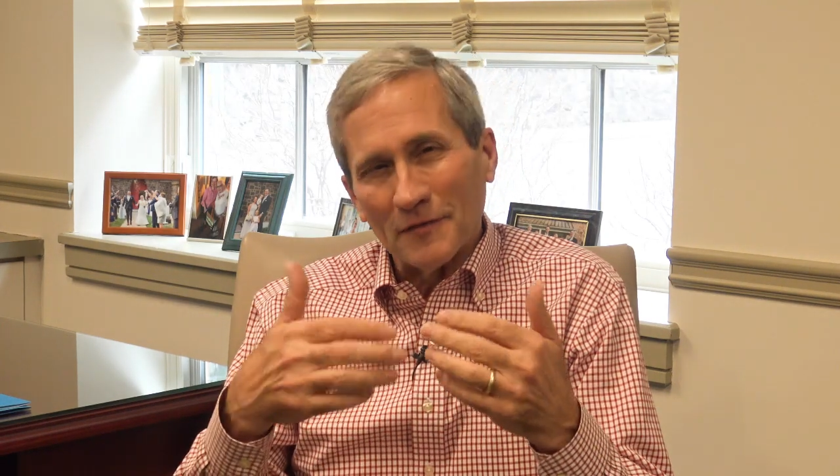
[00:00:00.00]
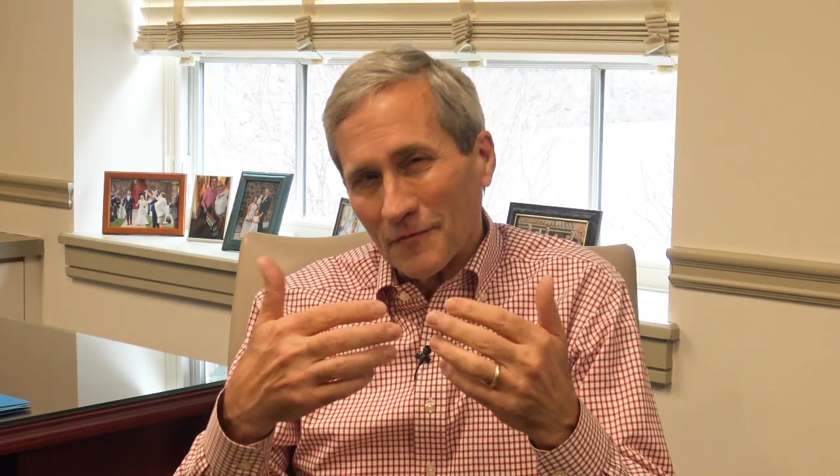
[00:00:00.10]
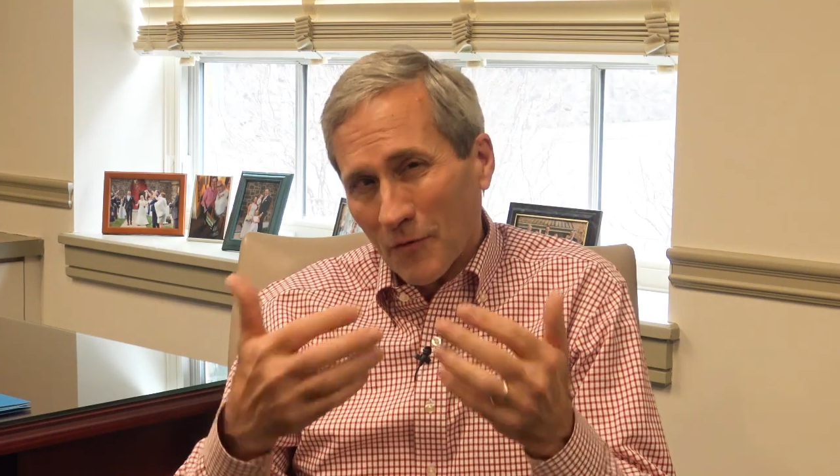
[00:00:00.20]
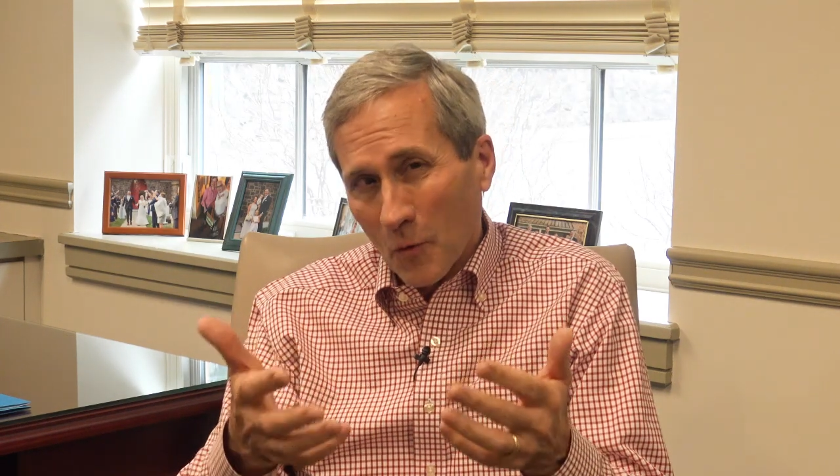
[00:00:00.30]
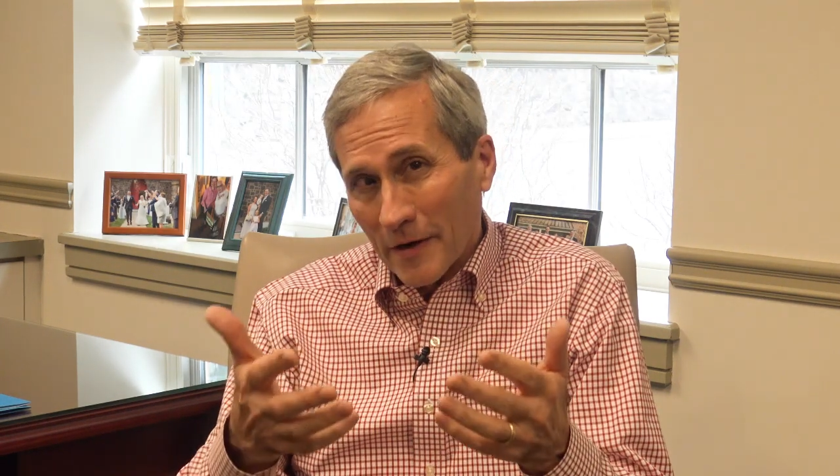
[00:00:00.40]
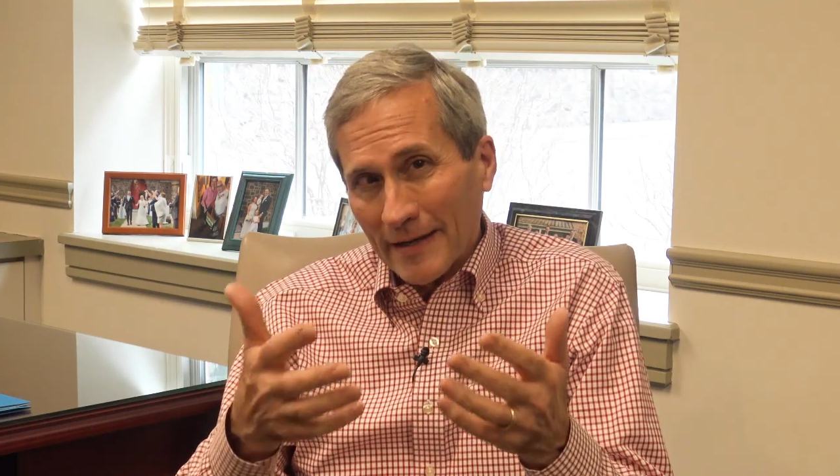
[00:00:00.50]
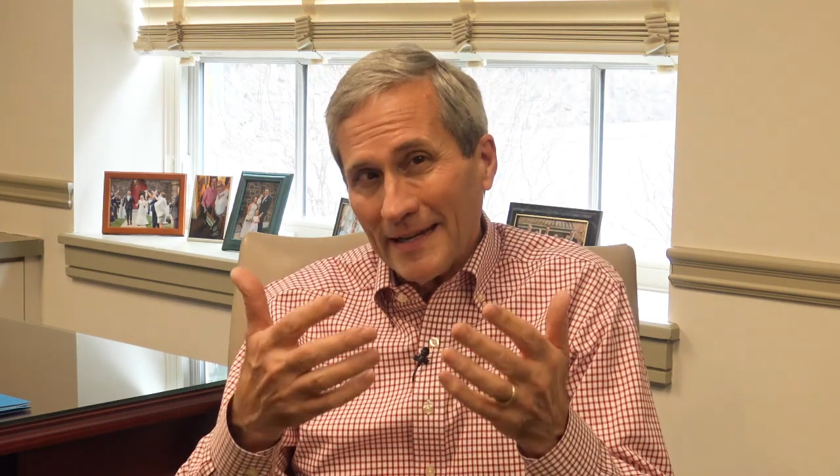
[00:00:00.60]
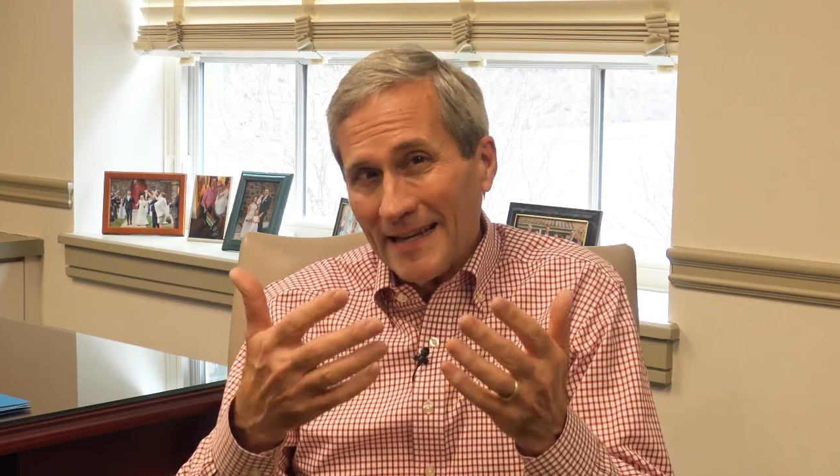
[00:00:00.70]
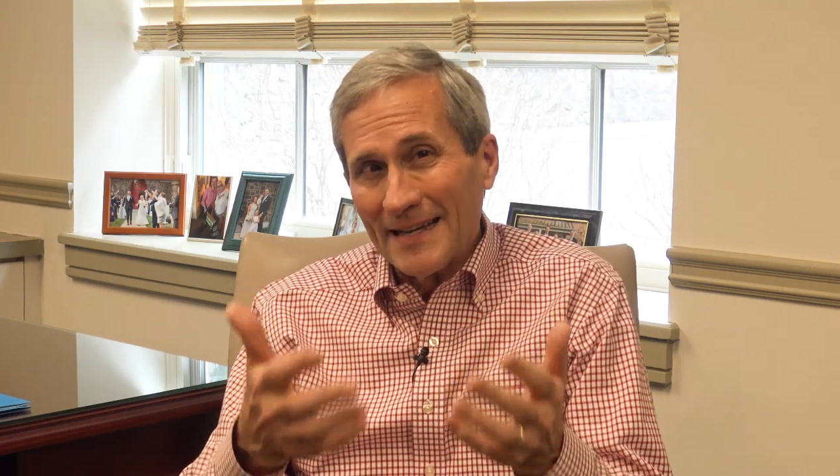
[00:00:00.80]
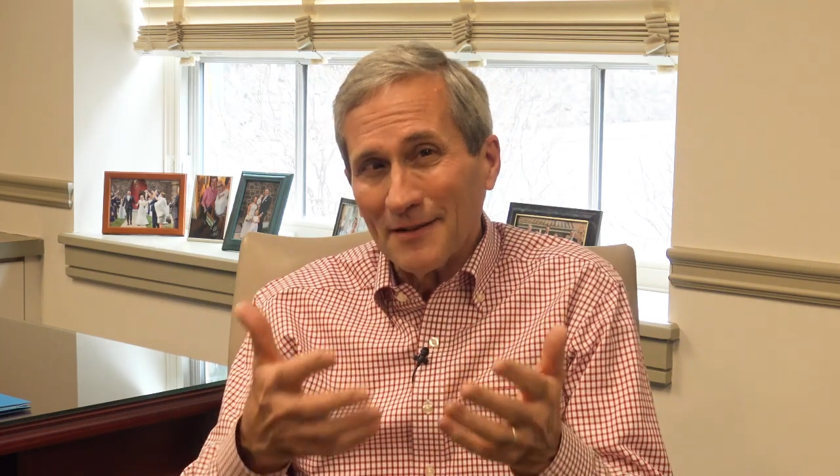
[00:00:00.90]

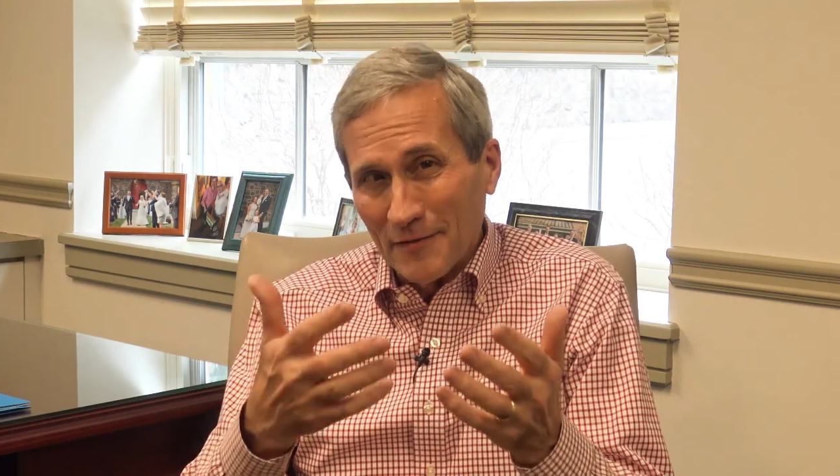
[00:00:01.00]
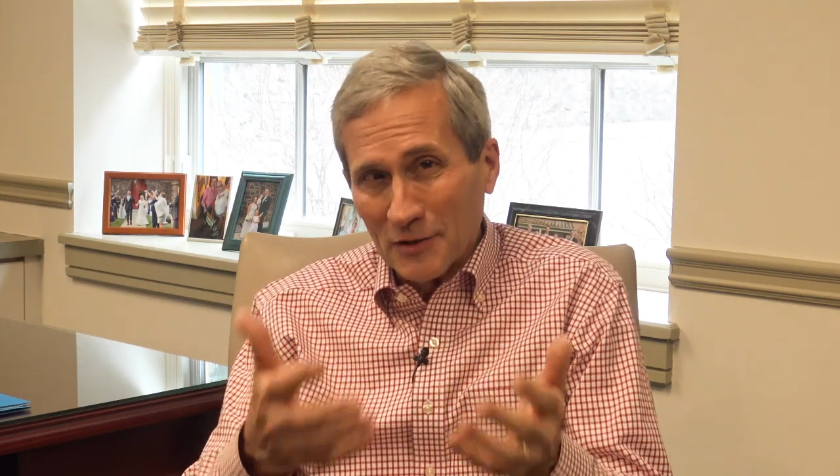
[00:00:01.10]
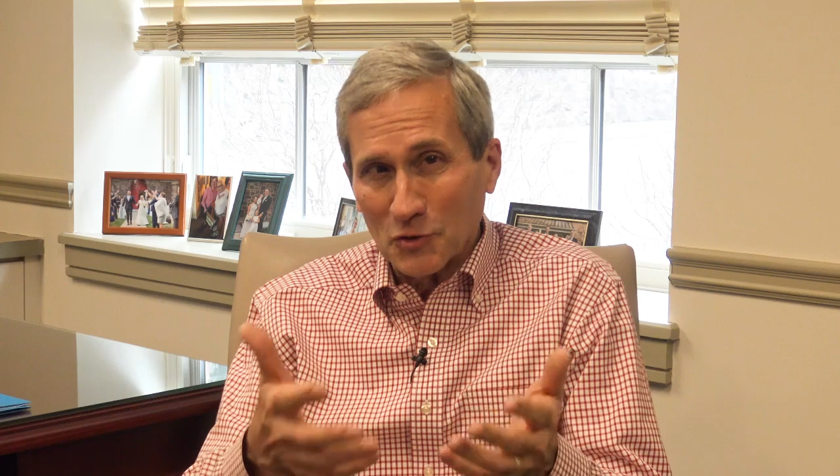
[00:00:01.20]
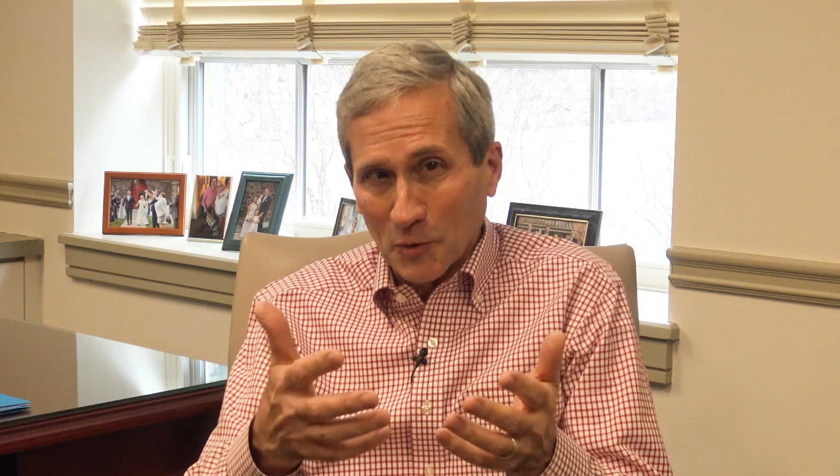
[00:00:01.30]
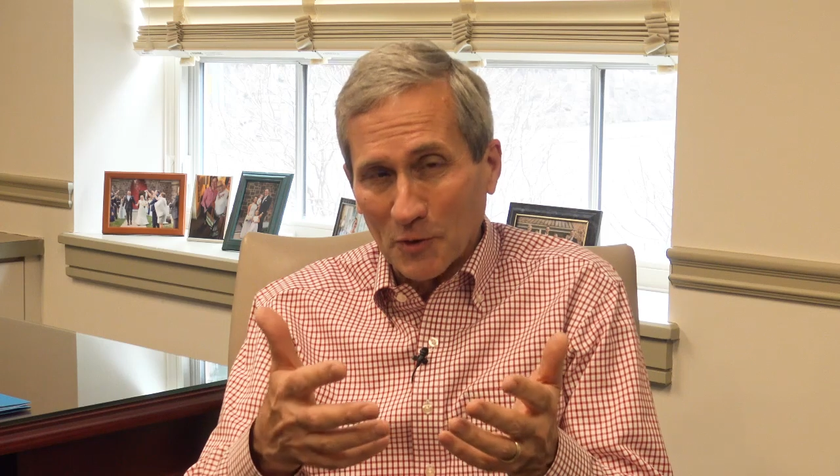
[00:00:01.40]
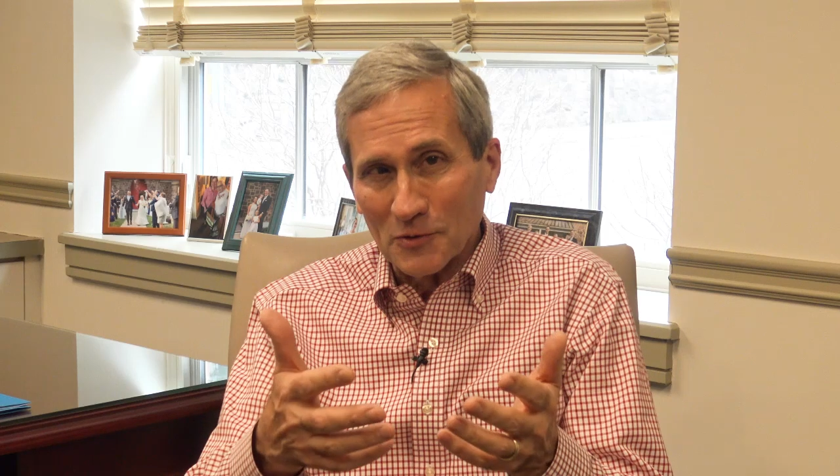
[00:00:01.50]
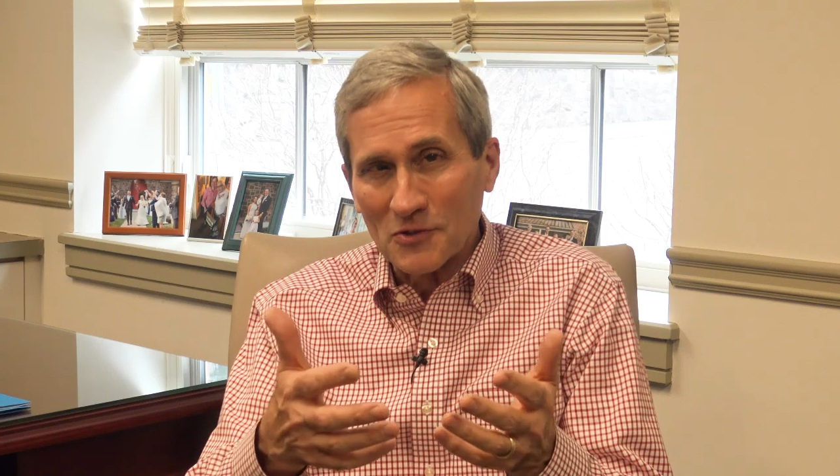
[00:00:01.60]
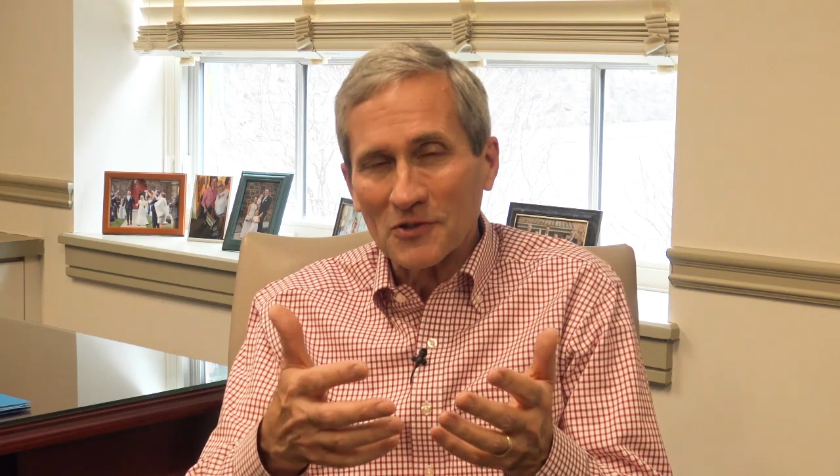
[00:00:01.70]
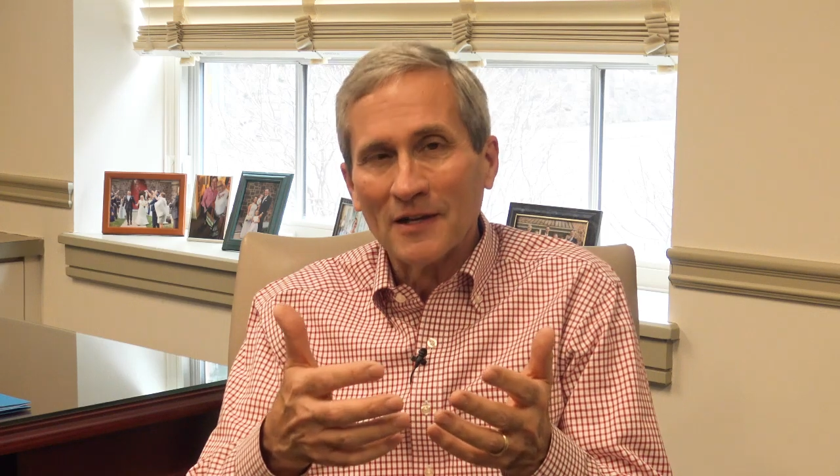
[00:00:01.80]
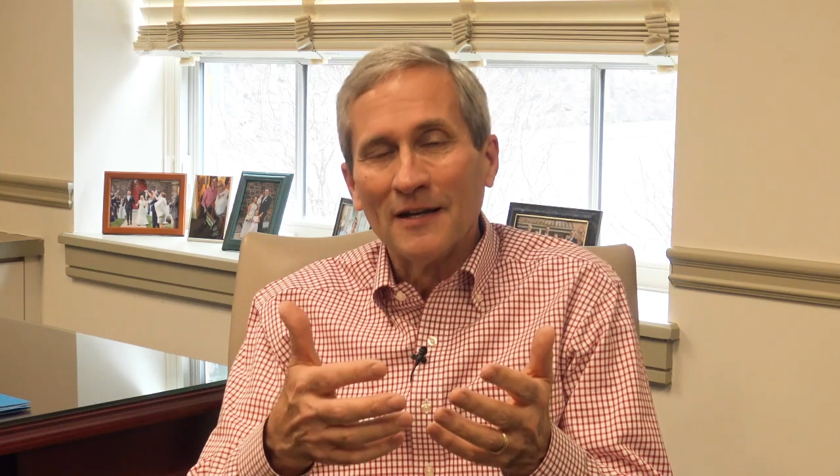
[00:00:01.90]
40
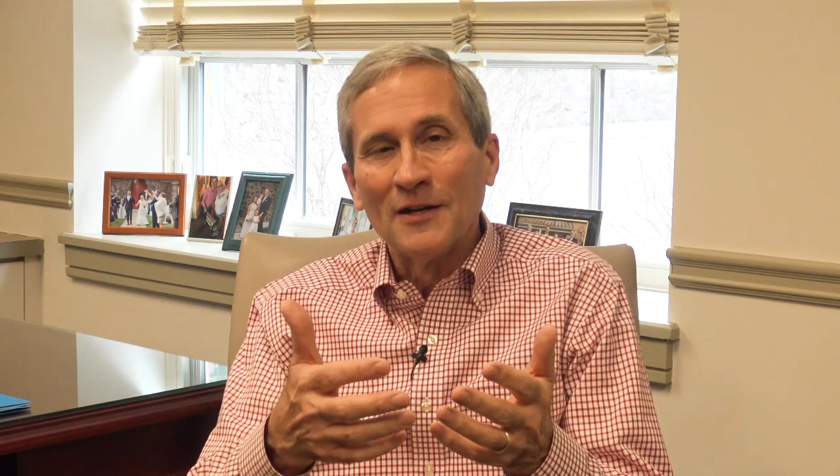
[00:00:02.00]
individuals